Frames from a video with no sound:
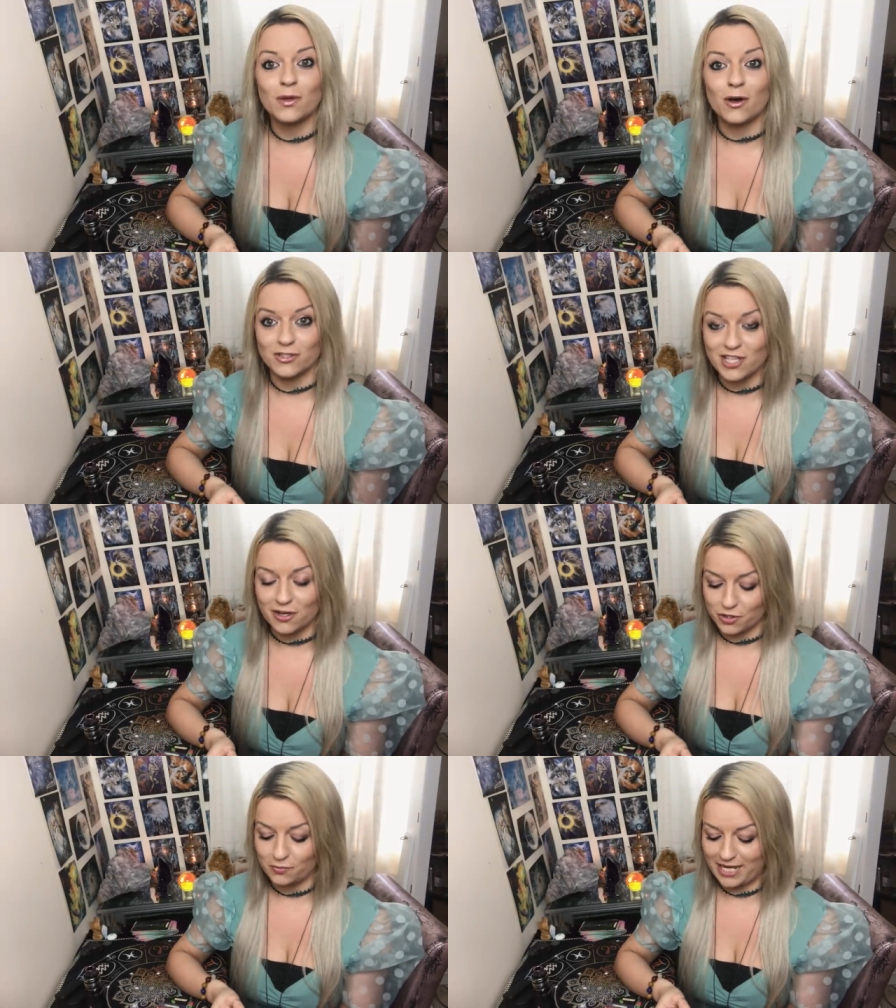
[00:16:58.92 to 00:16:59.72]
on
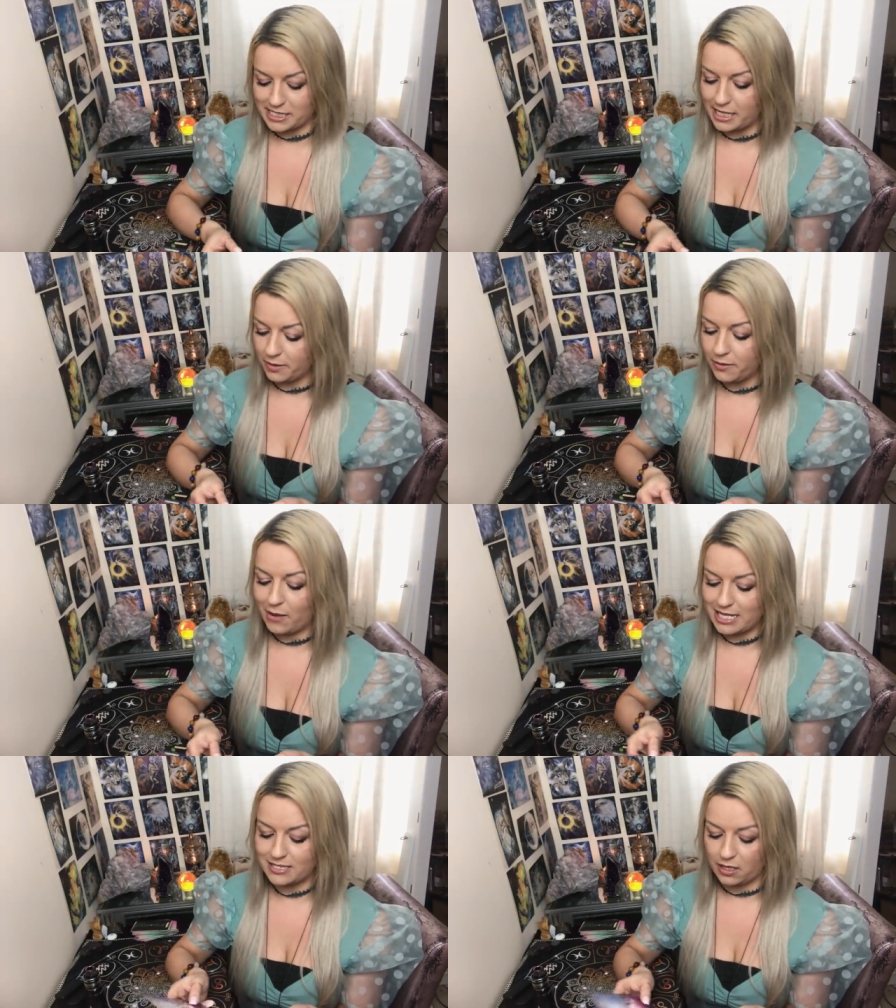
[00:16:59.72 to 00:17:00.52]
social media
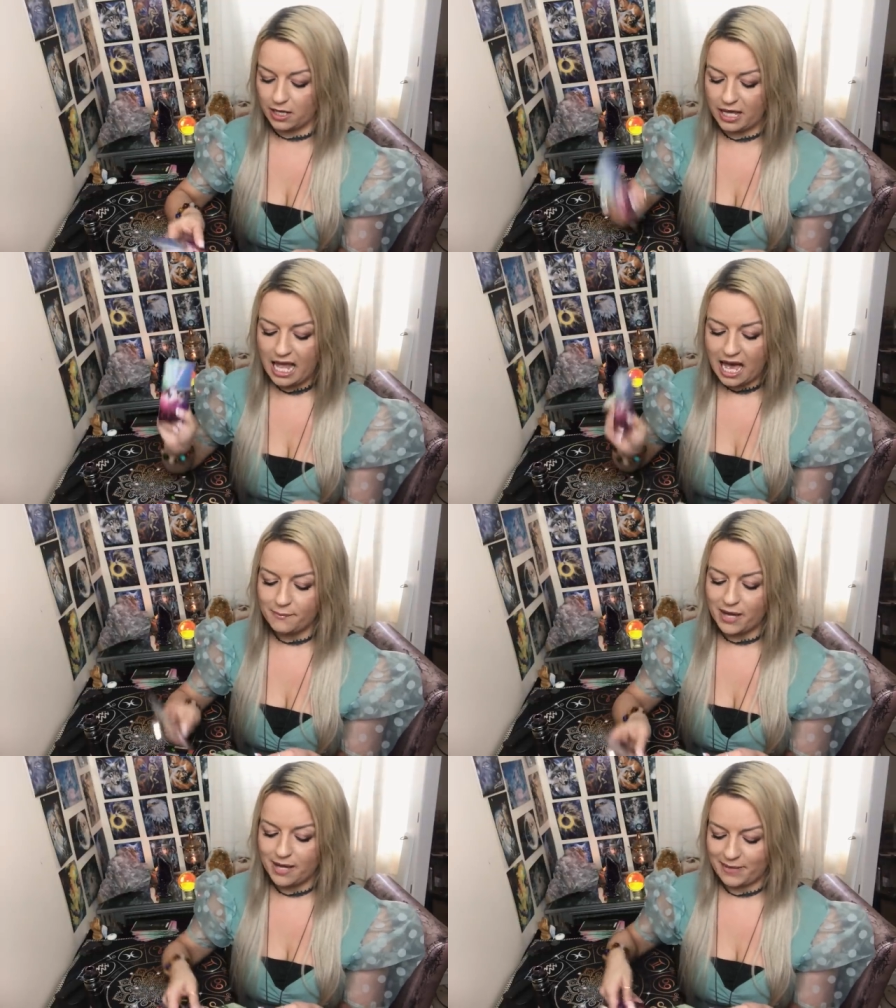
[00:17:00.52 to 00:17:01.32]
quite a lot.
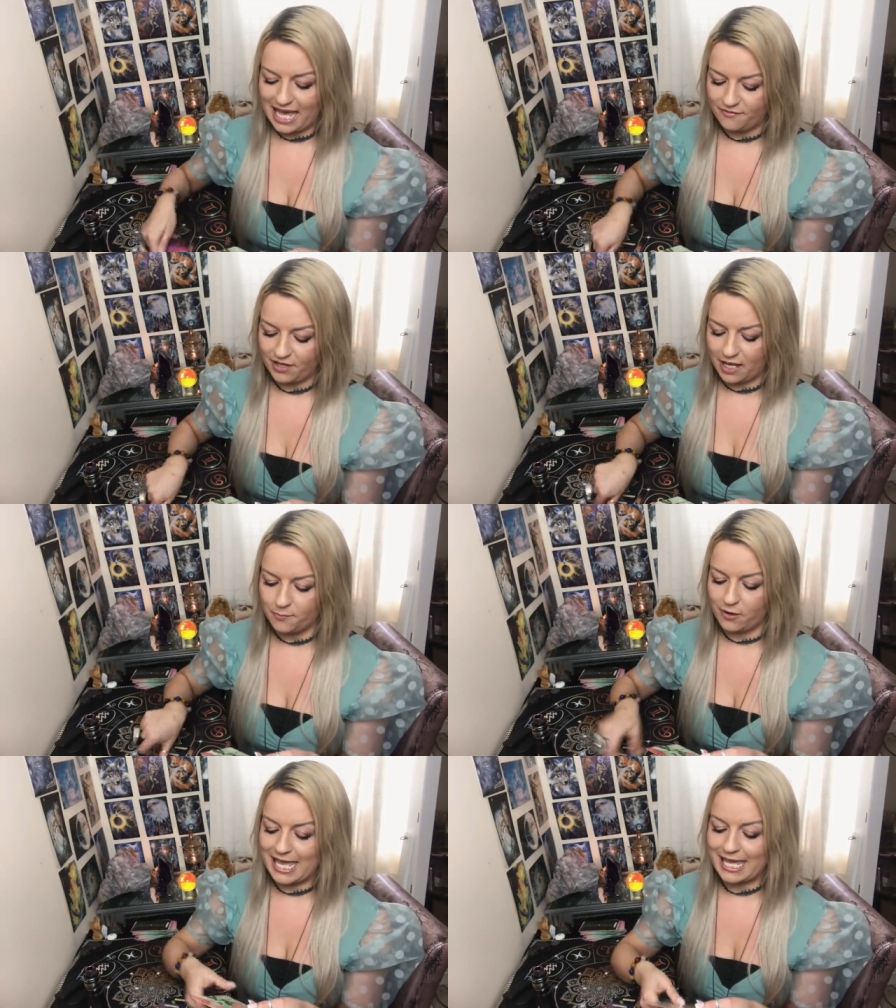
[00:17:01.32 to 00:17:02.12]
I might be having a
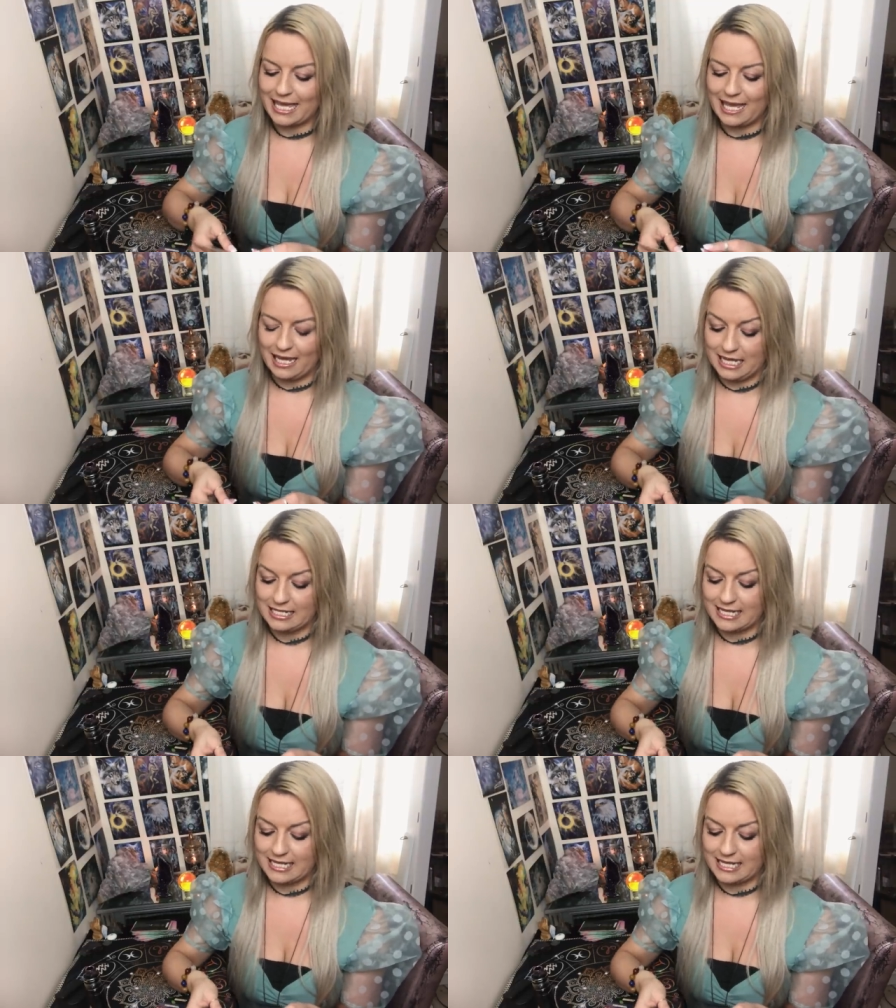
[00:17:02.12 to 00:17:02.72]
break uh,